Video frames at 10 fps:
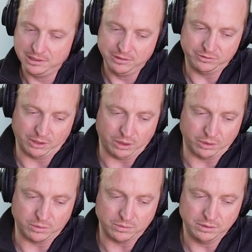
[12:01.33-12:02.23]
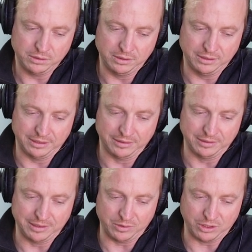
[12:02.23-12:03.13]
So
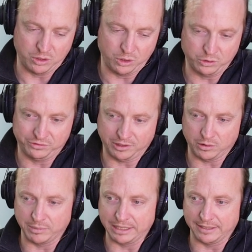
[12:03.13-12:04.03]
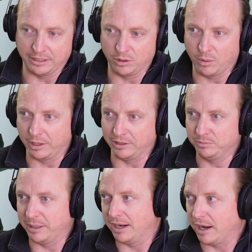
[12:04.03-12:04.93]
you could tell me that you only
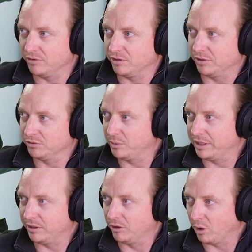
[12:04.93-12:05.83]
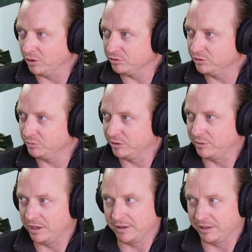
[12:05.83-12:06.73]
spend $100 a week in groceries, which we
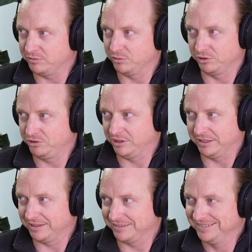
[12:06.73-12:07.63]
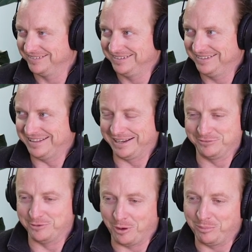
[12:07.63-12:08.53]
know that's full of shit. That is
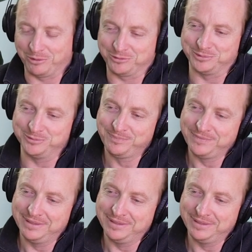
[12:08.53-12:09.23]
not possible.